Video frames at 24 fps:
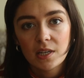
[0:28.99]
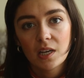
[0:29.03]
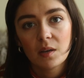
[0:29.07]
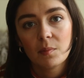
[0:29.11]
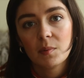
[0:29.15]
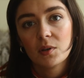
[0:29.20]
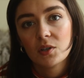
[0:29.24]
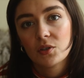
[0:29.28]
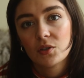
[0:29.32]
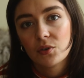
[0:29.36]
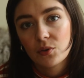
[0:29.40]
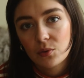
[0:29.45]
didn't
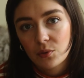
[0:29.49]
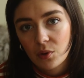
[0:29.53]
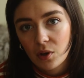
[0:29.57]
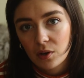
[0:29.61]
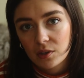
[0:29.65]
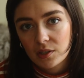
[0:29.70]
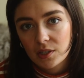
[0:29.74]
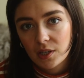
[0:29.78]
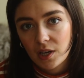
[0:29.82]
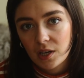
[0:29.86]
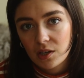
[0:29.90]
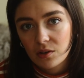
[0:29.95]
take me too
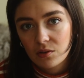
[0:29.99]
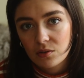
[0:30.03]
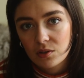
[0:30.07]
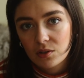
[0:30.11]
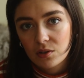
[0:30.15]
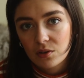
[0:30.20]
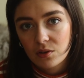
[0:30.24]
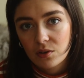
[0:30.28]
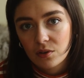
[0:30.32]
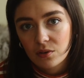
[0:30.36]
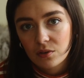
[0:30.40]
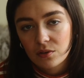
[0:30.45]
long to get used
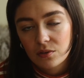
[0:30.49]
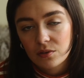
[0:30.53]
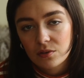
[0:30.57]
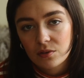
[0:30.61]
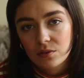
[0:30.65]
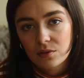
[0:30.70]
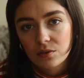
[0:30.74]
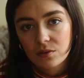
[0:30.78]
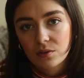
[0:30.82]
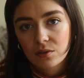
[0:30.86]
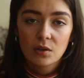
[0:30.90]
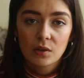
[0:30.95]
to
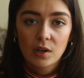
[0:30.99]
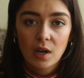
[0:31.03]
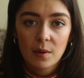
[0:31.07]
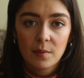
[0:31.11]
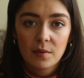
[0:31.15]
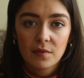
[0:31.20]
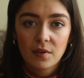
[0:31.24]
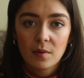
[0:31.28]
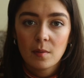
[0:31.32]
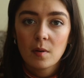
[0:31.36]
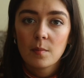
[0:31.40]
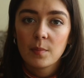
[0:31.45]
those. So
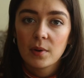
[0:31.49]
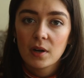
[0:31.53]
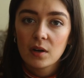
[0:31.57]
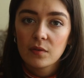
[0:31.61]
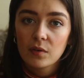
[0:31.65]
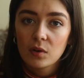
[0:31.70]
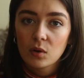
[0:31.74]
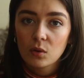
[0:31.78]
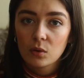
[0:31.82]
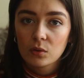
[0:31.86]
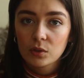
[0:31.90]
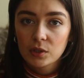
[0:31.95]
coming from a bit of
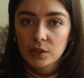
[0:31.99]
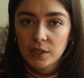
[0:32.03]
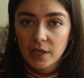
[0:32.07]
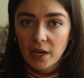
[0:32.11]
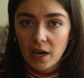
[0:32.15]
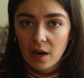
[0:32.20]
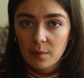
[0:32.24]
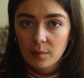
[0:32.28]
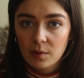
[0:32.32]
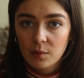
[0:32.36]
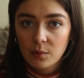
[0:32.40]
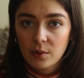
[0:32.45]
an older
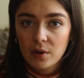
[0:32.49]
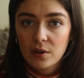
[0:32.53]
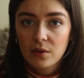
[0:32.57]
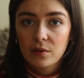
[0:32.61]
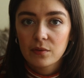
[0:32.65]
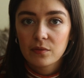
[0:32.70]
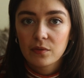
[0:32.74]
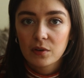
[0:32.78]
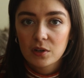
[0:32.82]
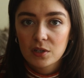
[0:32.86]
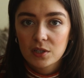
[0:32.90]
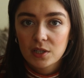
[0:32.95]
camera, one of the
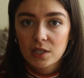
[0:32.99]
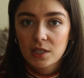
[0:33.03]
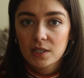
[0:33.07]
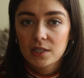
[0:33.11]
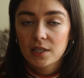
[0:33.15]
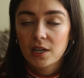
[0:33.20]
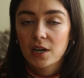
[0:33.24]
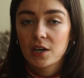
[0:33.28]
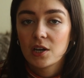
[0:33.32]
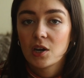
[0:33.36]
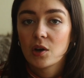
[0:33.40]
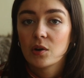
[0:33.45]
first things
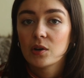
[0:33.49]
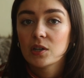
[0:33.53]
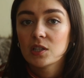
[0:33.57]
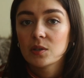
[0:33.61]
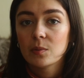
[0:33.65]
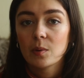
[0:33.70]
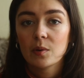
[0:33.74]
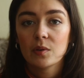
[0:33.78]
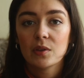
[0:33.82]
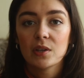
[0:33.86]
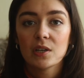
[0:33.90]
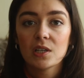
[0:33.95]
that I noticed
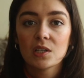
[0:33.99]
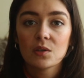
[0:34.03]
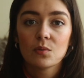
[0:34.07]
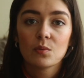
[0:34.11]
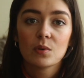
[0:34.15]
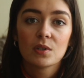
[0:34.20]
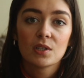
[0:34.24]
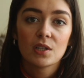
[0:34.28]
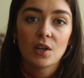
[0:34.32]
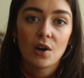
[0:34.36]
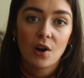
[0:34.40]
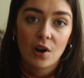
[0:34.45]
about this
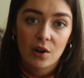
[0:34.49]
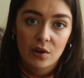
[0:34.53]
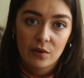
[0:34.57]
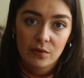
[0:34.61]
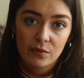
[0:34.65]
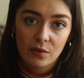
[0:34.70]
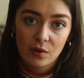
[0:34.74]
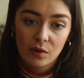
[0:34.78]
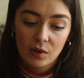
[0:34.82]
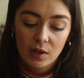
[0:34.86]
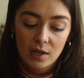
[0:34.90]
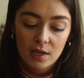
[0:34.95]
was the
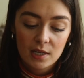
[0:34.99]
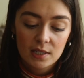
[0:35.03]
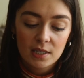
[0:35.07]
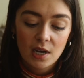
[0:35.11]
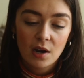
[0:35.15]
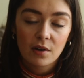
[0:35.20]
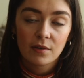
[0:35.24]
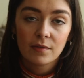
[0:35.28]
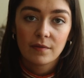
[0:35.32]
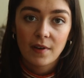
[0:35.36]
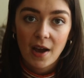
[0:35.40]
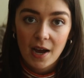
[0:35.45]
autofocus,
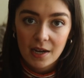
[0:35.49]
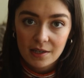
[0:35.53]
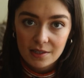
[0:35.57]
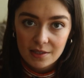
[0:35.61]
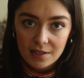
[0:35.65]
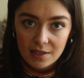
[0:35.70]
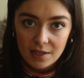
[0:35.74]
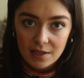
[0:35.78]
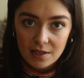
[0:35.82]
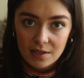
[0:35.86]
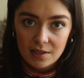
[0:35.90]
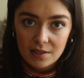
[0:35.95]
how fast
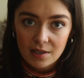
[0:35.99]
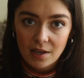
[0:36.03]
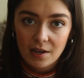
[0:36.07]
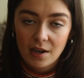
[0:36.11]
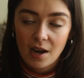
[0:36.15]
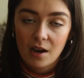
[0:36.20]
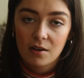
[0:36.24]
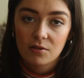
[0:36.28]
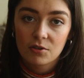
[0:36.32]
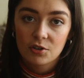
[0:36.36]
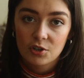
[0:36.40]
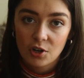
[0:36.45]
it is and
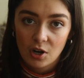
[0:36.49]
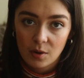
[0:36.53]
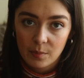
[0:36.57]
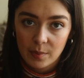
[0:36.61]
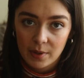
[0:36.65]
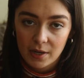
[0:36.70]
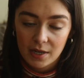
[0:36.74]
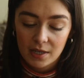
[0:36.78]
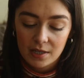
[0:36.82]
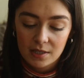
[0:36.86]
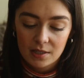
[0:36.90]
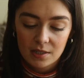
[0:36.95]
how sharp
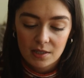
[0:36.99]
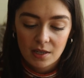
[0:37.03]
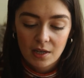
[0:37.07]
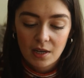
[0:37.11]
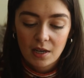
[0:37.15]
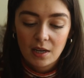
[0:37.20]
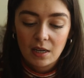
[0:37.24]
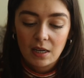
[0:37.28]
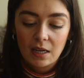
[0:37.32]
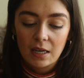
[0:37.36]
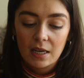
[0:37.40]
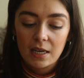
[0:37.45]
it is.
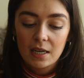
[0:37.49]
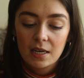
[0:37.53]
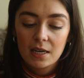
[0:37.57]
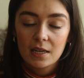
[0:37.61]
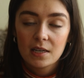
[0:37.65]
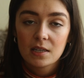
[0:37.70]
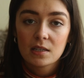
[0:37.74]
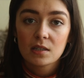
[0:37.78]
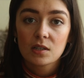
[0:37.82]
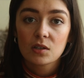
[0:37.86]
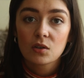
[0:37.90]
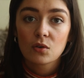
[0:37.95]
It
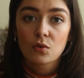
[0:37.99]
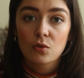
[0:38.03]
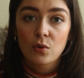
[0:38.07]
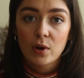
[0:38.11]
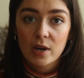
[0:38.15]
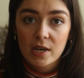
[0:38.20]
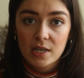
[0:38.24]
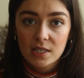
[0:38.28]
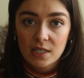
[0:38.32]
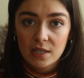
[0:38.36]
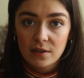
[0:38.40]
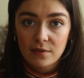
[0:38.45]
is
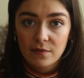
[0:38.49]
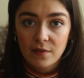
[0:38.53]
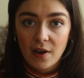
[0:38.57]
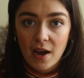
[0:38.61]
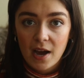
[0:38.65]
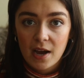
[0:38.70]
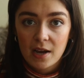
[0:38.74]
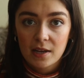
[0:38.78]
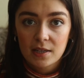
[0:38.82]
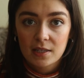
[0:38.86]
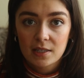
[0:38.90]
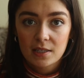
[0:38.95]
crazy
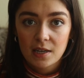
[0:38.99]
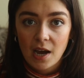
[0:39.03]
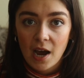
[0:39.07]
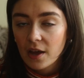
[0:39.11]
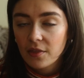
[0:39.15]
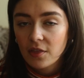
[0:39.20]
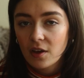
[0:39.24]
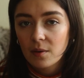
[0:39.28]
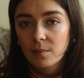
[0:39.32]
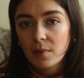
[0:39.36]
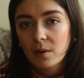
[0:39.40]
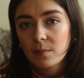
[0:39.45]
fast. I
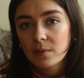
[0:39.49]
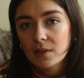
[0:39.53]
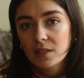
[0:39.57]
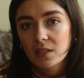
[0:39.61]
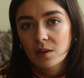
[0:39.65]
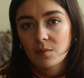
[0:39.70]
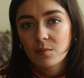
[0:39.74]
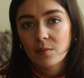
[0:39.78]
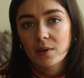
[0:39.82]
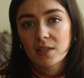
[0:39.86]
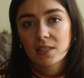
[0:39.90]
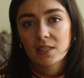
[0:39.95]
thought maybe
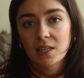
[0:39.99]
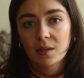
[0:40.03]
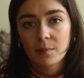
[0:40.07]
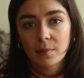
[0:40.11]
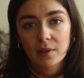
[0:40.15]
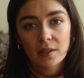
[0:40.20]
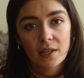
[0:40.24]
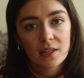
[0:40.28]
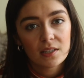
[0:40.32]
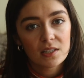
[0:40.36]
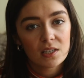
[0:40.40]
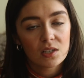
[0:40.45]
some of my Sigma
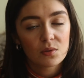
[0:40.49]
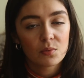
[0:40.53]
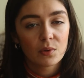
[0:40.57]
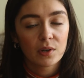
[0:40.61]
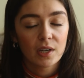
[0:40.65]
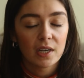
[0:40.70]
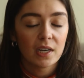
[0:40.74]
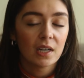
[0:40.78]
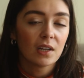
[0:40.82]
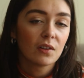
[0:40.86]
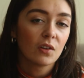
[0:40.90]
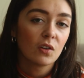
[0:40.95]
lenses were
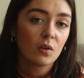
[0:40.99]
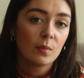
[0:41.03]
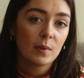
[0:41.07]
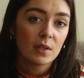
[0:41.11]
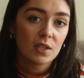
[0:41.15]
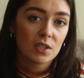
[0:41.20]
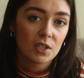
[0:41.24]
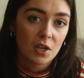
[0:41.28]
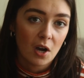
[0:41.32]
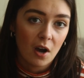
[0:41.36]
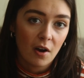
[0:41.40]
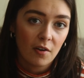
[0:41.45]
getting a little bit
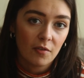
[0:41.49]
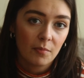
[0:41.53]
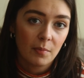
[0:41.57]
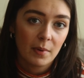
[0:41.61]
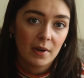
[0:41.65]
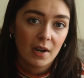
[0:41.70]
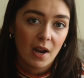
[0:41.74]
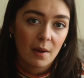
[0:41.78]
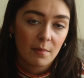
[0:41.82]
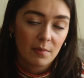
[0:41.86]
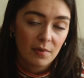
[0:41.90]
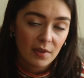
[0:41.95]
soft,
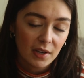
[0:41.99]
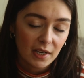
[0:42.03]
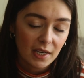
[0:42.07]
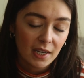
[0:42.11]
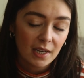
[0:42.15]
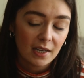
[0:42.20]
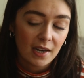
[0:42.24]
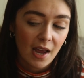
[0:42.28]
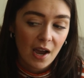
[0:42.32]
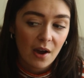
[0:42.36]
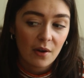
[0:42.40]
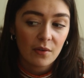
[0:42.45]
but I'm
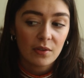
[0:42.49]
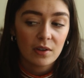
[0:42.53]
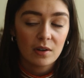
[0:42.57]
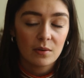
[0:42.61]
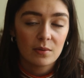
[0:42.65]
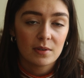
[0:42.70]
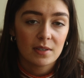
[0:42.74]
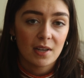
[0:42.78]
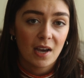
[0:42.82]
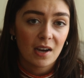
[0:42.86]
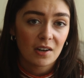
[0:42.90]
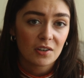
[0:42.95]
thinking now that it
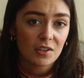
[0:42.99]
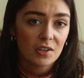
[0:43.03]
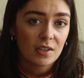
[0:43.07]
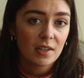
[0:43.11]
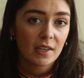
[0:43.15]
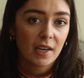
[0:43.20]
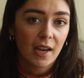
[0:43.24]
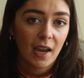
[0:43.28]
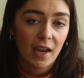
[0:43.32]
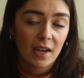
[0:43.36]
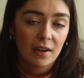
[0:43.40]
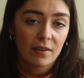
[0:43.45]
was actually
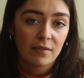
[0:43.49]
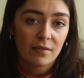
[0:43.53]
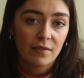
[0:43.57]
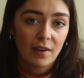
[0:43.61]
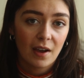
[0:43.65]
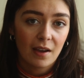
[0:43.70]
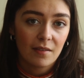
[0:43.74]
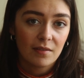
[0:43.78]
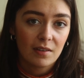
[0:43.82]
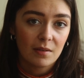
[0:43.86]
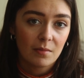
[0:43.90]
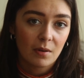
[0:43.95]
the Canon
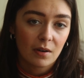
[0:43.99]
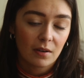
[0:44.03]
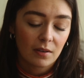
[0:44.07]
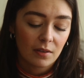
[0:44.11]
5D